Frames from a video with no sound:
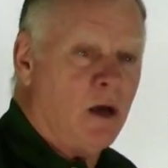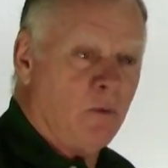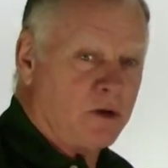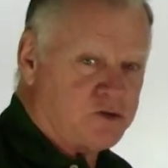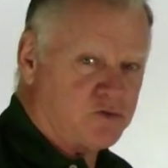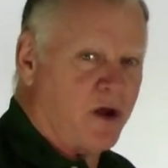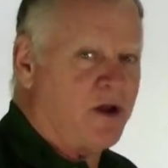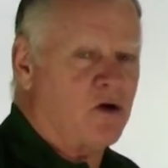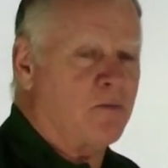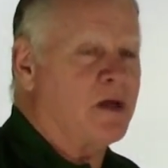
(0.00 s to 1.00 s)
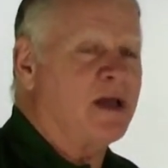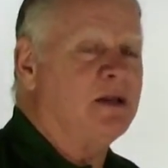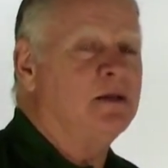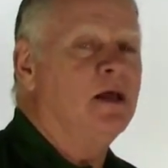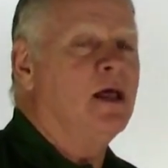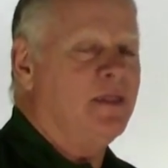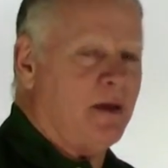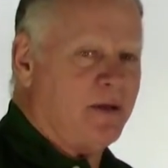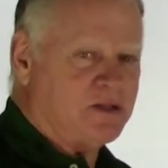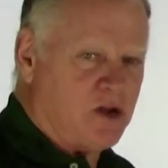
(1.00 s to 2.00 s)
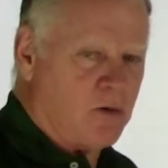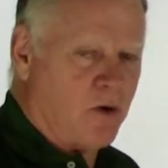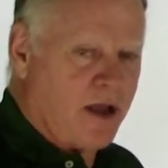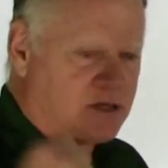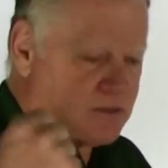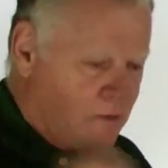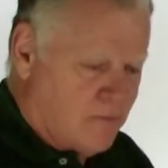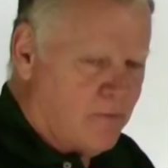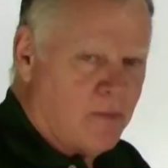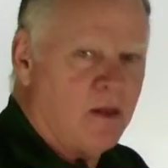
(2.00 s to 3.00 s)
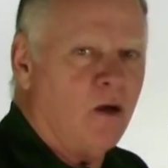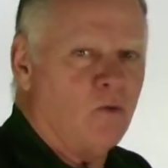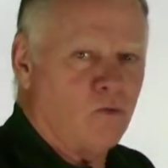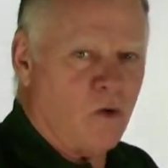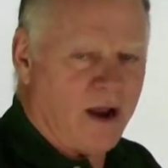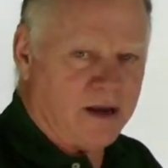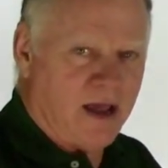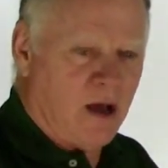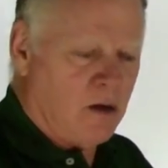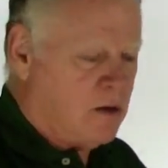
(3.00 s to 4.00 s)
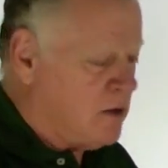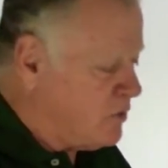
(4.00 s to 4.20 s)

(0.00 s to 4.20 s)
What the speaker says: And what does straight air mean? That means air brakes right now.